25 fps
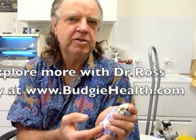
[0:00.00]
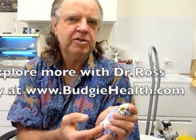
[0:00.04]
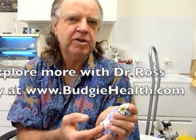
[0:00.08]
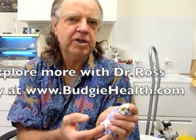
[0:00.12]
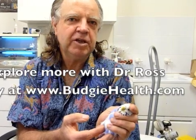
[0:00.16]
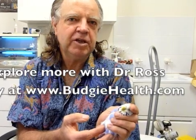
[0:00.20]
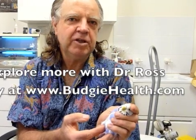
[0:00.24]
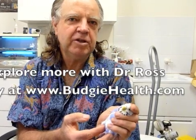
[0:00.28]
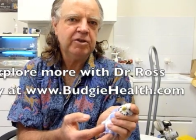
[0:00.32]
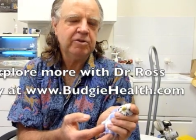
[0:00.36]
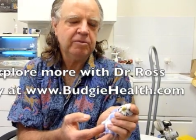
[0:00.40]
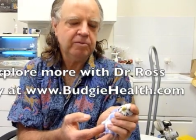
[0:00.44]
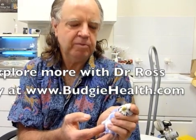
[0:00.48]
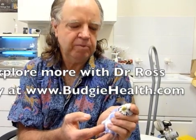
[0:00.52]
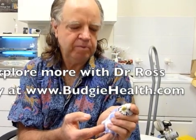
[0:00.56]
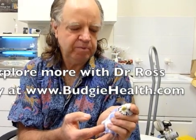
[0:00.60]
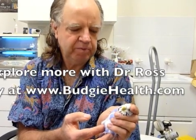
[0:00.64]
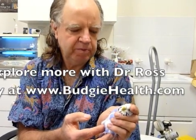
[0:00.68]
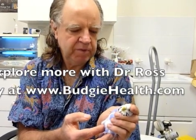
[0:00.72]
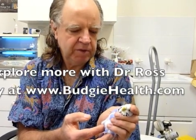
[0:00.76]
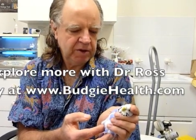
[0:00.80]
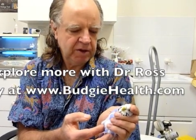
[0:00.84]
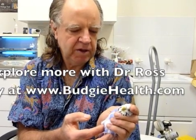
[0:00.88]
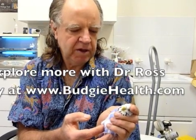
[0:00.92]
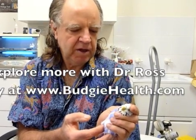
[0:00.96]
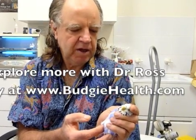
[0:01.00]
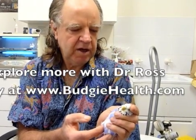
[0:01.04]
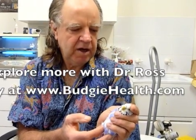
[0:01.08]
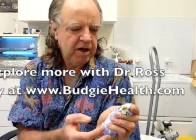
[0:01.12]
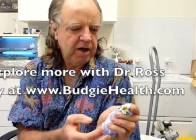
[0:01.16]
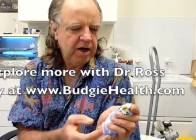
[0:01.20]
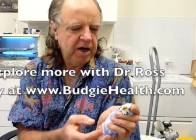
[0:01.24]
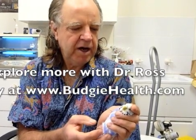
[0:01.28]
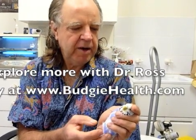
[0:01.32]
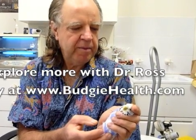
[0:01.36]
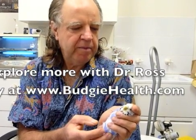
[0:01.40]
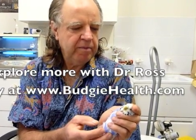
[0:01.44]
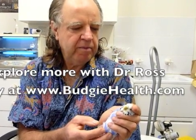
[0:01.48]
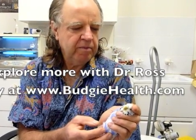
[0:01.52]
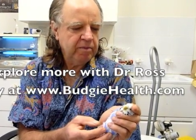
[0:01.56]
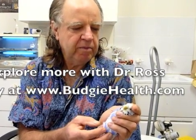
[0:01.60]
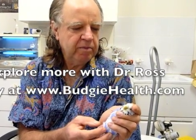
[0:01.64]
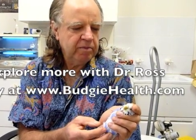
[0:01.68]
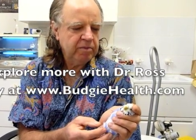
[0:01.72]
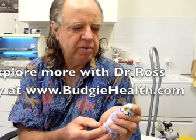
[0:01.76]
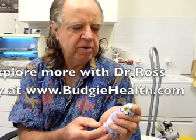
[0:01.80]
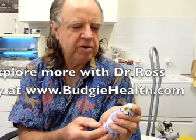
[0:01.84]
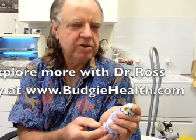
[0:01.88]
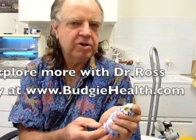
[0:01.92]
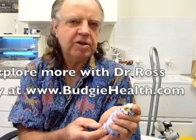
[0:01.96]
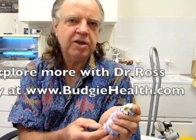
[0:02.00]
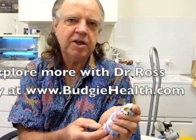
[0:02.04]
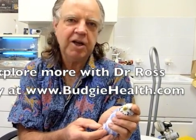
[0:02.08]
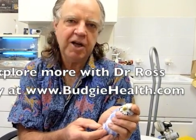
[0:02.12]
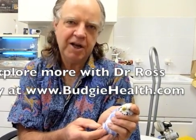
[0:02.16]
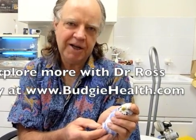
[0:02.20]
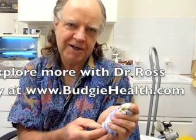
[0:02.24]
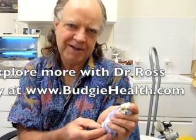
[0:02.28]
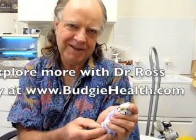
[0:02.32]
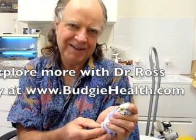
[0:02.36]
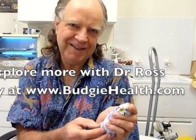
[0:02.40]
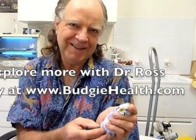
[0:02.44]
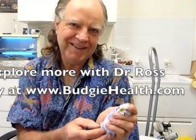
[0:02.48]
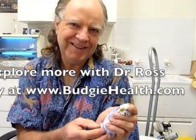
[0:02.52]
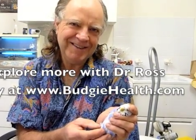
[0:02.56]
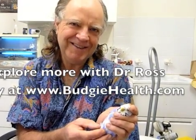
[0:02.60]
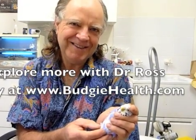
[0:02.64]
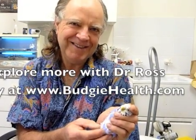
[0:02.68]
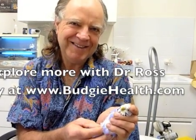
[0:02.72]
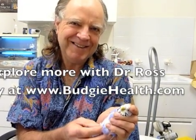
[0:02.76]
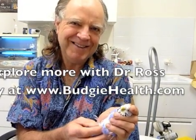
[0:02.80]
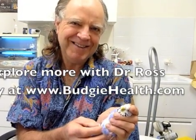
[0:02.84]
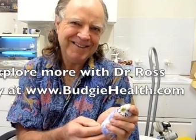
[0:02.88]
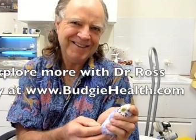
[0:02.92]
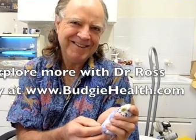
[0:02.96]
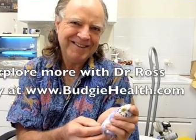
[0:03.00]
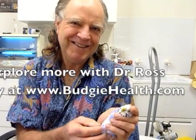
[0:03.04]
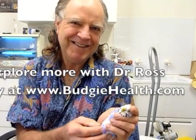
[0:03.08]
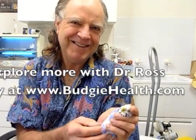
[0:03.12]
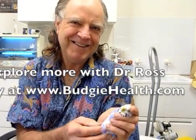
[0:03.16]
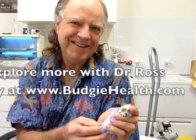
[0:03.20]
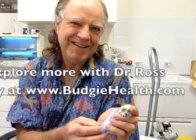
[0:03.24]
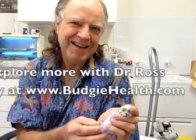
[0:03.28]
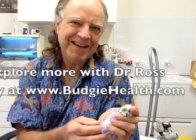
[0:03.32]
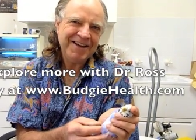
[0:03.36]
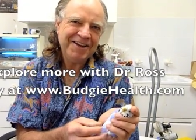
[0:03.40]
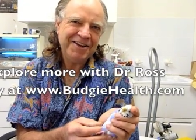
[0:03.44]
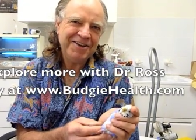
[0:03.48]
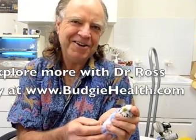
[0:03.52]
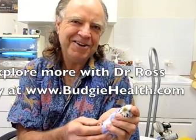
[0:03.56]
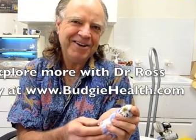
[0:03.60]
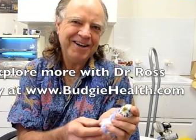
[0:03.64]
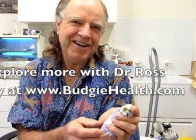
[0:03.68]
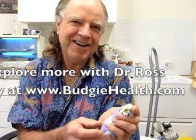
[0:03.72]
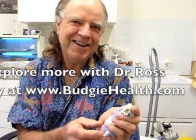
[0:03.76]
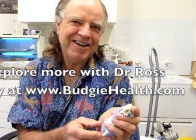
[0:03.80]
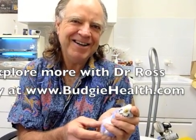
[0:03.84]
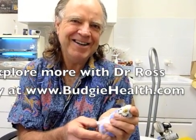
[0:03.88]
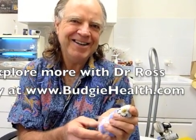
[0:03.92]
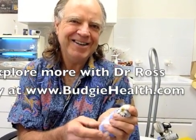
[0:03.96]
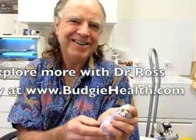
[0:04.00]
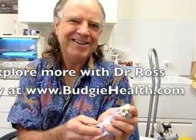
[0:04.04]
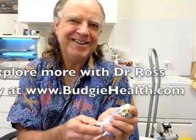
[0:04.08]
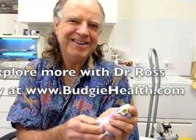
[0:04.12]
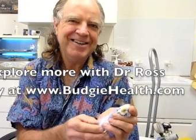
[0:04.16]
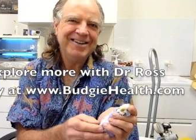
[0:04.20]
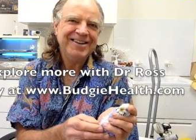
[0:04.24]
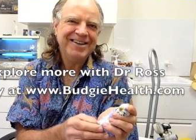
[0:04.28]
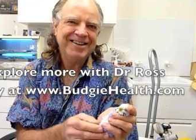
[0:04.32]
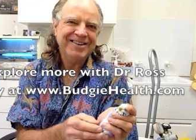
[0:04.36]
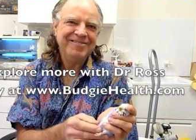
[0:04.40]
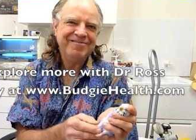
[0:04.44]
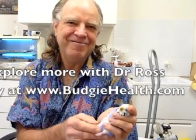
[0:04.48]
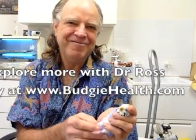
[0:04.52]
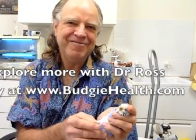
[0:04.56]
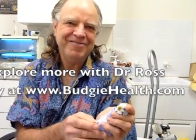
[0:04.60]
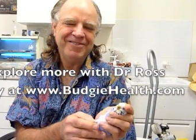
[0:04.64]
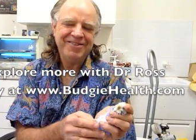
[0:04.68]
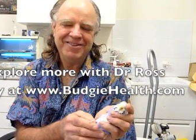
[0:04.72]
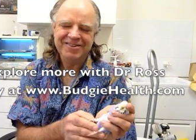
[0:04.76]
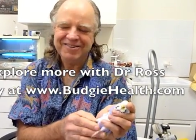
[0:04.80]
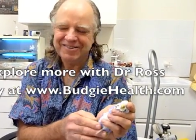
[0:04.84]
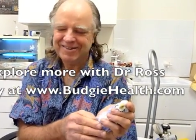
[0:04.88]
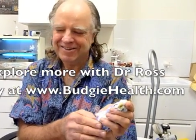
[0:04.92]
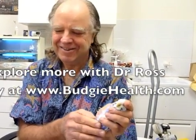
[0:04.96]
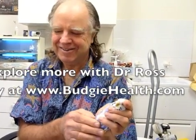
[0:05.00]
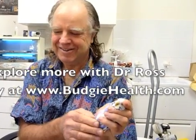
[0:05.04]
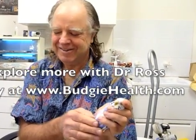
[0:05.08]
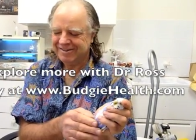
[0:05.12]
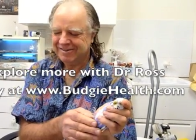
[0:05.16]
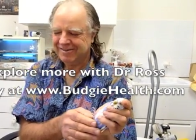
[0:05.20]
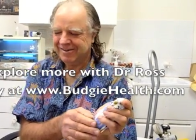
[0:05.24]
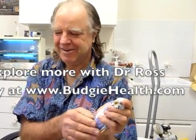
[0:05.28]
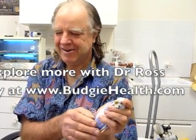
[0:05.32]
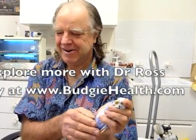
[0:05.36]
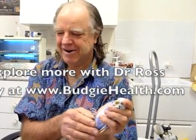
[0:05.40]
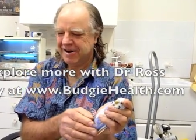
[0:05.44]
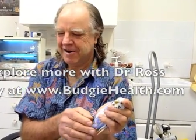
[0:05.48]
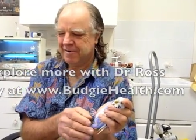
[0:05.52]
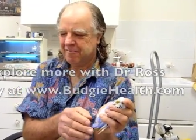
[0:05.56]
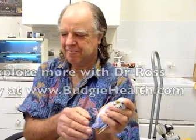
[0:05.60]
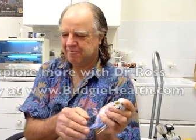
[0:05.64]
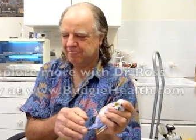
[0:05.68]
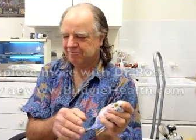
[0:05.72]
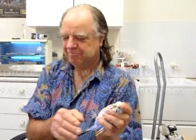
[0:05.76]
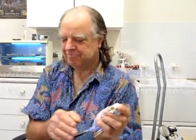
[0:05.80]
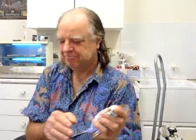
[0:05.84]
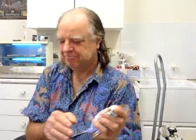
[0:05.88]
Uh, I am delighted. Thank you, Greg. Excellent. Thank you, Ross.